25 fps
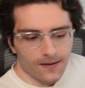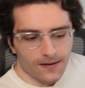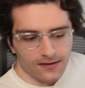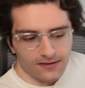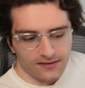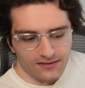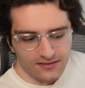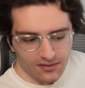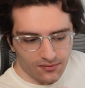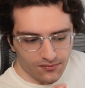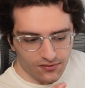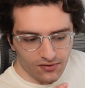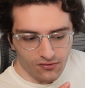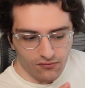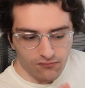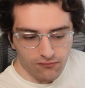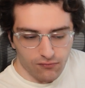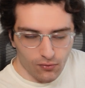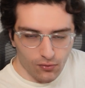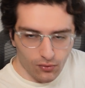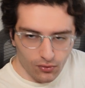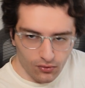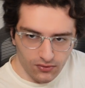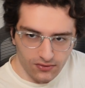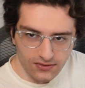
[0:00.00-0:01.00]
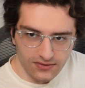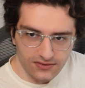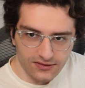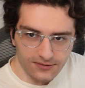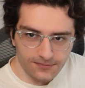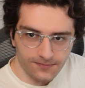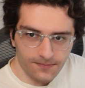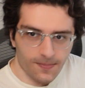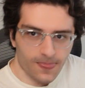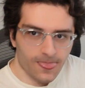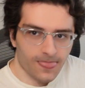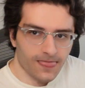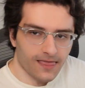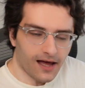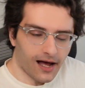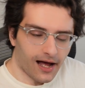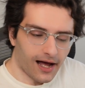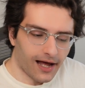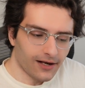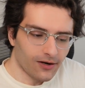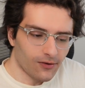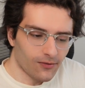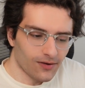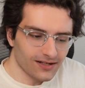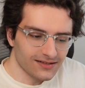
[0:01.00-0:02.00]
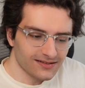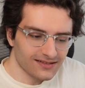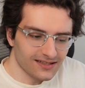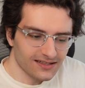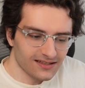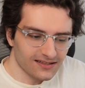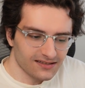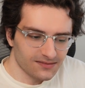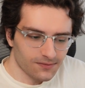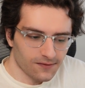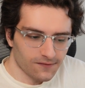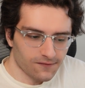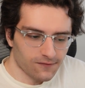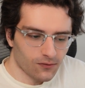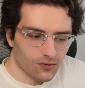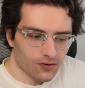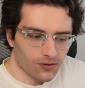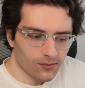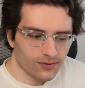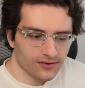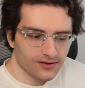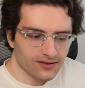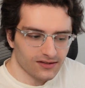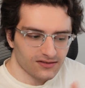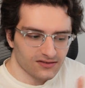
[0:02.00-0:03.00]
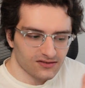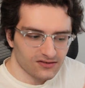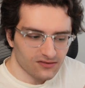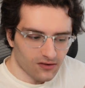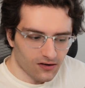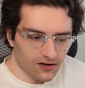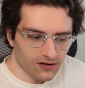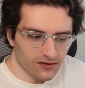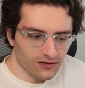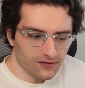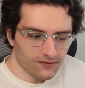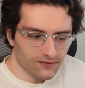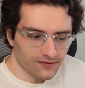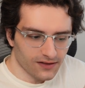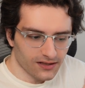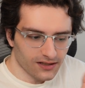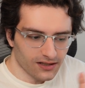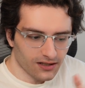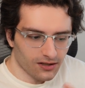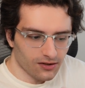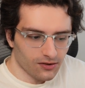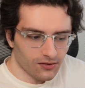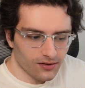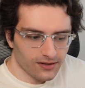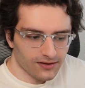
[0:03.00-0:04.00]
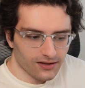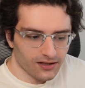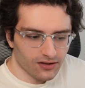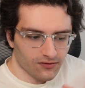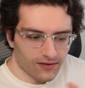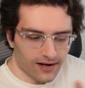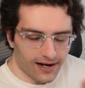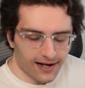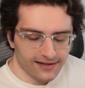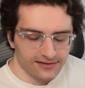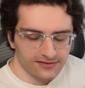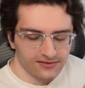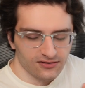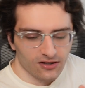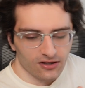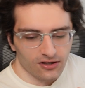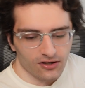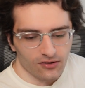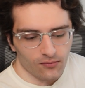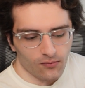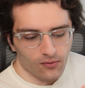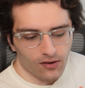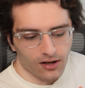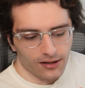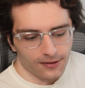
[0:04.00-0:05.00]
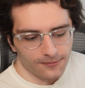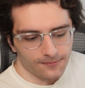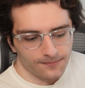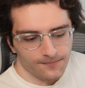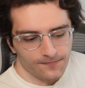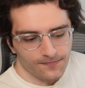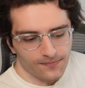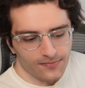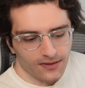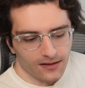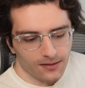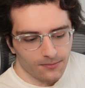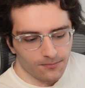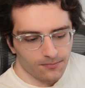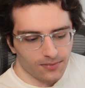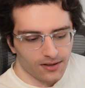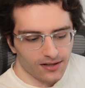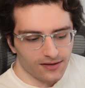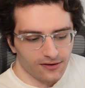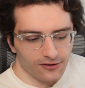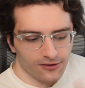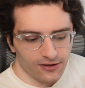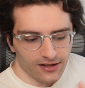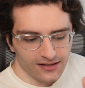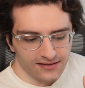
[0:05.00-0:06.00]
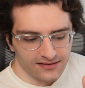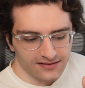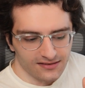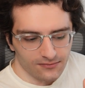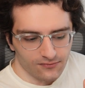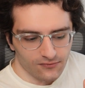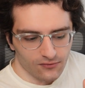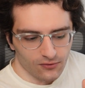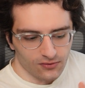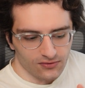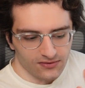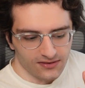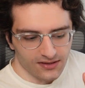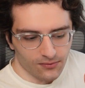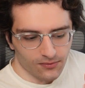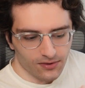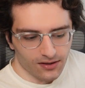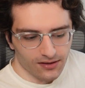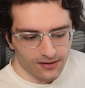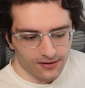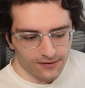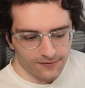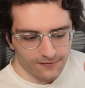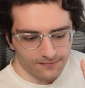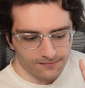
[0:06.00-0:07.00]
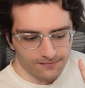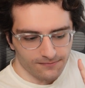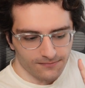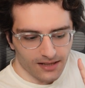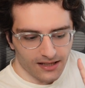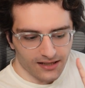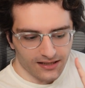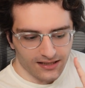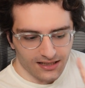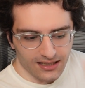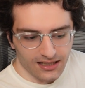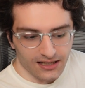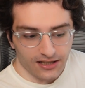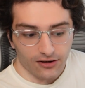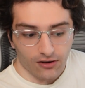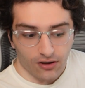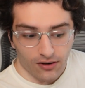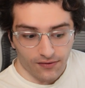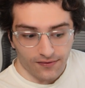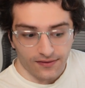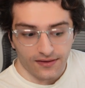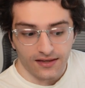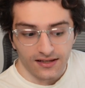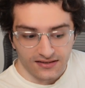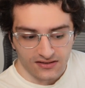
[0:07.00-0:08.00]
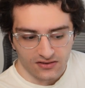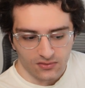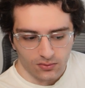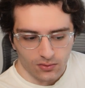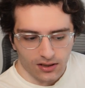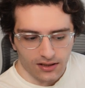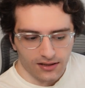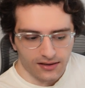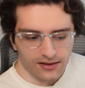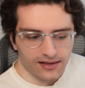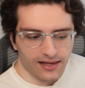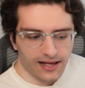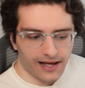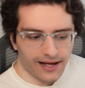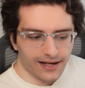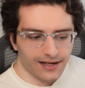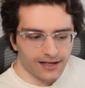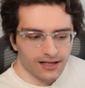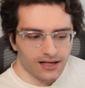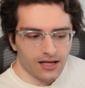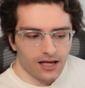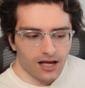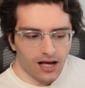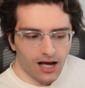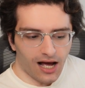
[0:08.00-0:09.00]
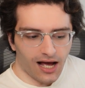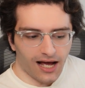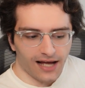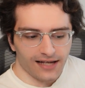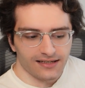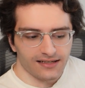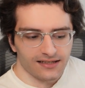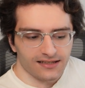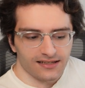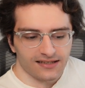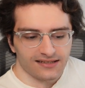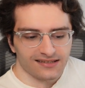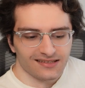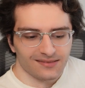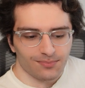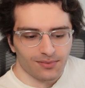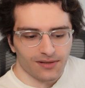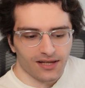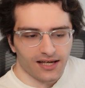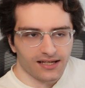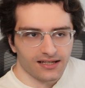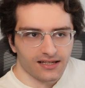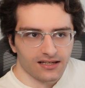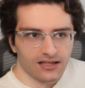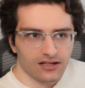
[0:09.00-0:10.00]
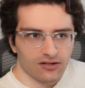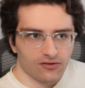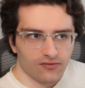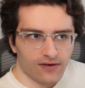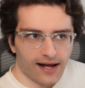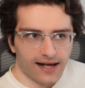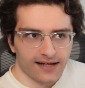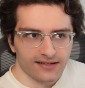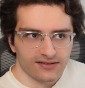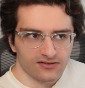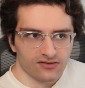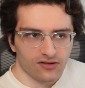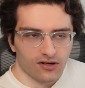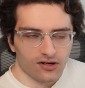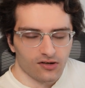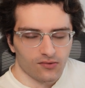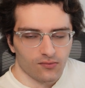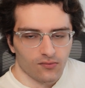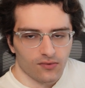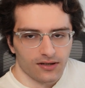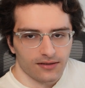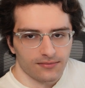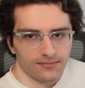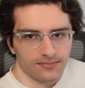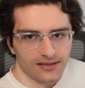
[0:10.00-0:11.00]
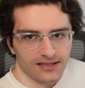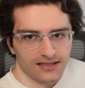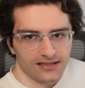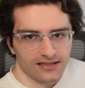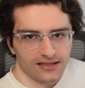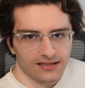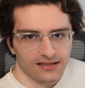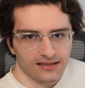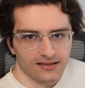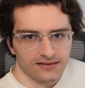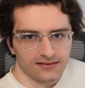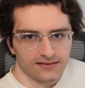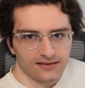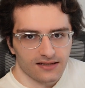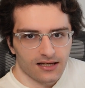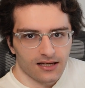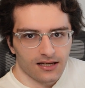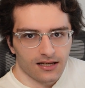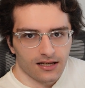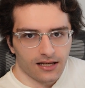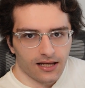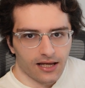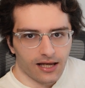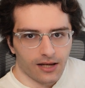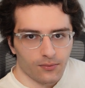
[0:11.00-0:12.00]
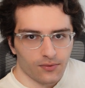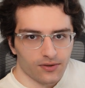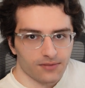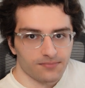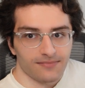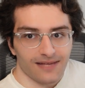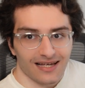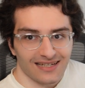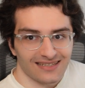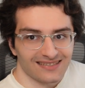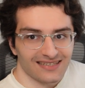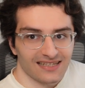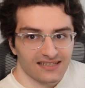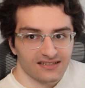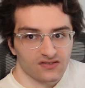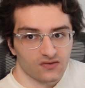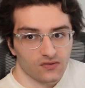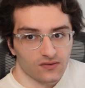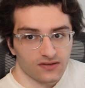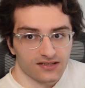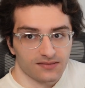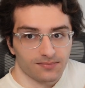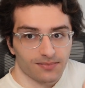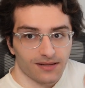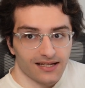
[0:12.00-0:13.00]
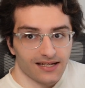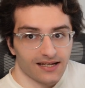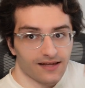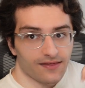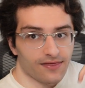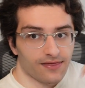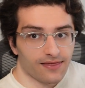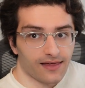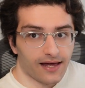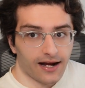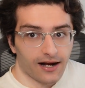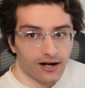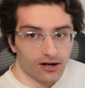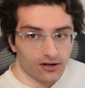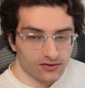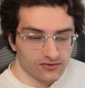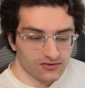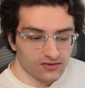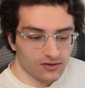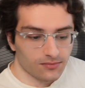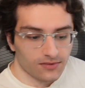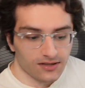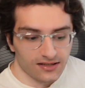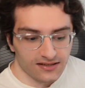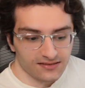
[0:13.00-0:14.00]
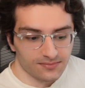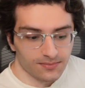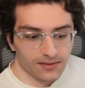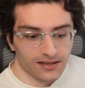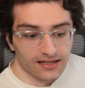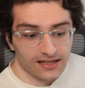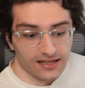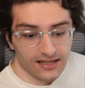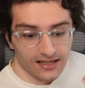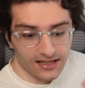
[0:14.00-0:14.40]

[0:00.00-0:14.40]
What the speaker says: some of the rules. I know I said this before with the starter video and the grass starter one, but there is some rules I want to make clear on this one that I didn't explain in the grass starter one because it wouldn't make sense to explain it there. So I'm going to explain it